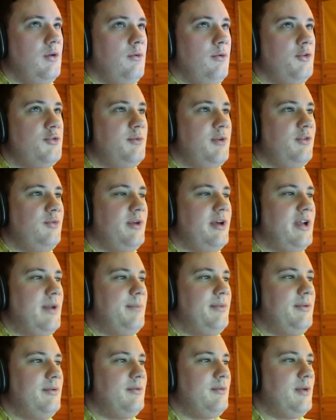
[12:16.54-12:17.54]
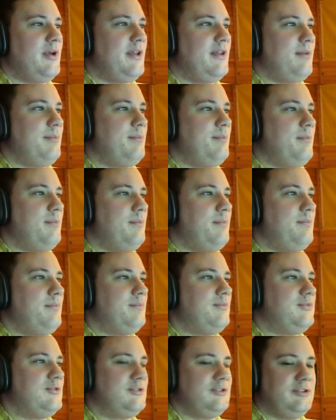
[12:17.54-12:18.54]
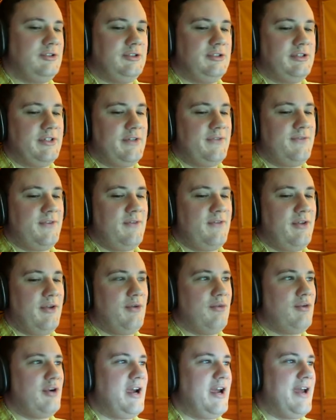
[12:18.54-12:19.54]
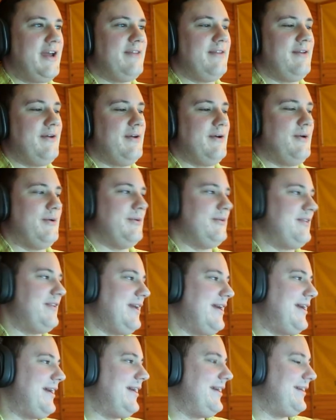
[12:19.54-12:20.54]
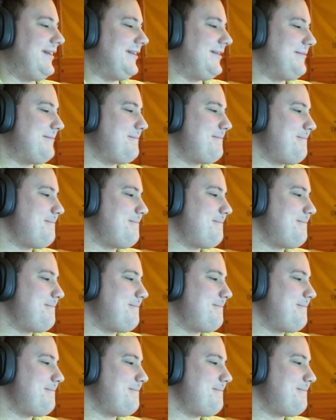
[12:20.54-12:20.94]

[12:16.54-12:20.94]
Which means we got the. Oh, it's 50 grand though. Dang.